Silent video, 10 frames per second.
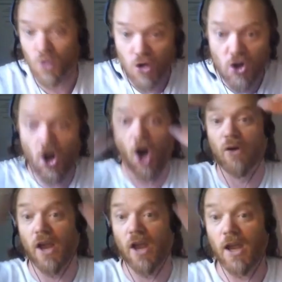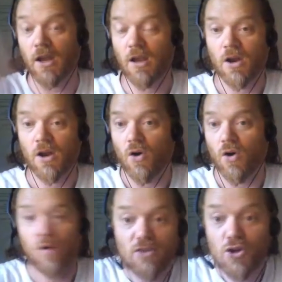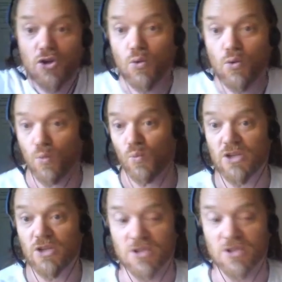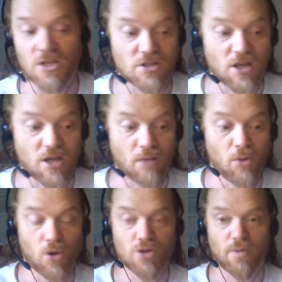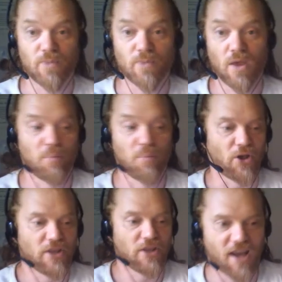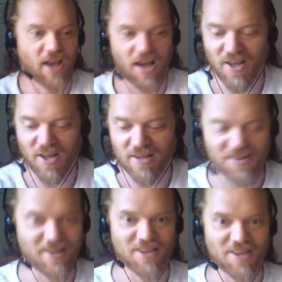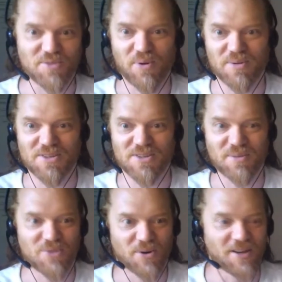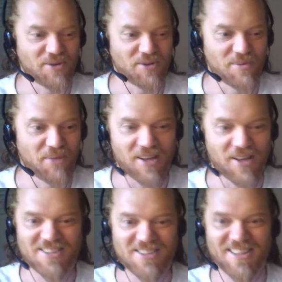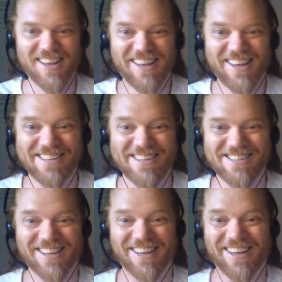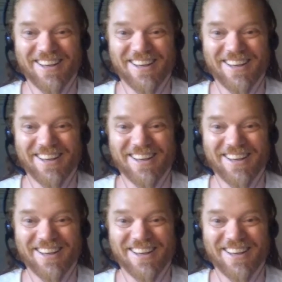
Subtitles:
congregate, or even new regional centers can emerge. But yeah, I think I should probably stop talking now. Somebody else is there.